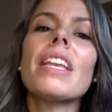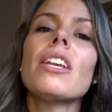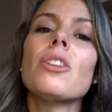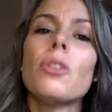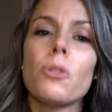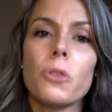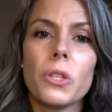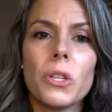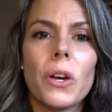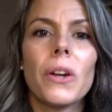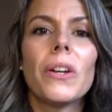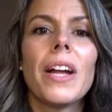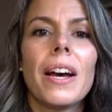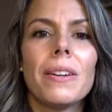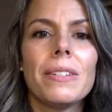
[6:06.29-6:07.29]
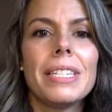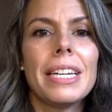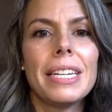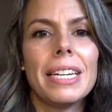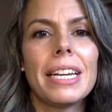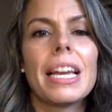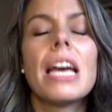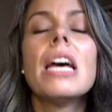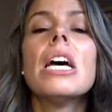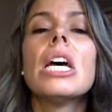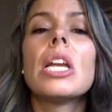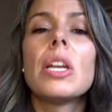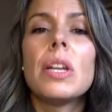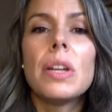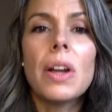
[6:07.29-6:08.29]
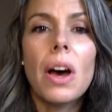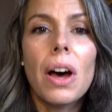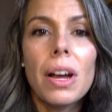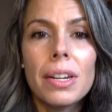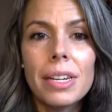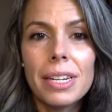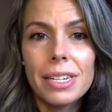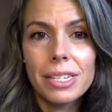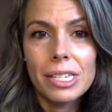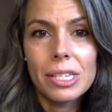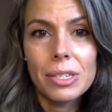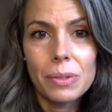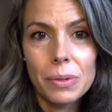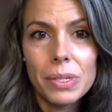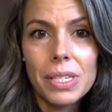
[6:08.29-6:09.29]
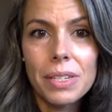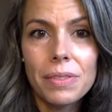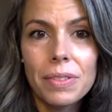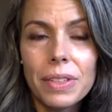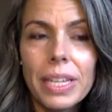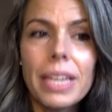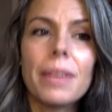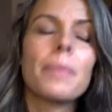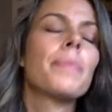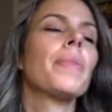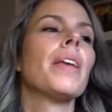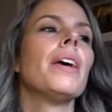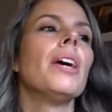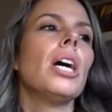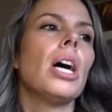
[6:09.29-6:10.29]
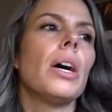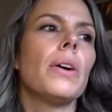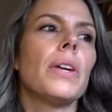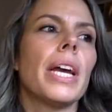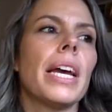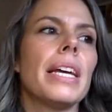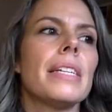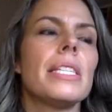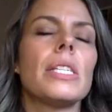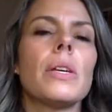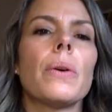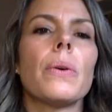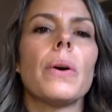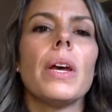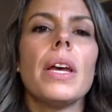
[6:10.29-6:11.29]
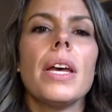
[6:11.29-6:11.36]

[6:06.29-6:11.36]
You start out dating non-exclusively. Okay, so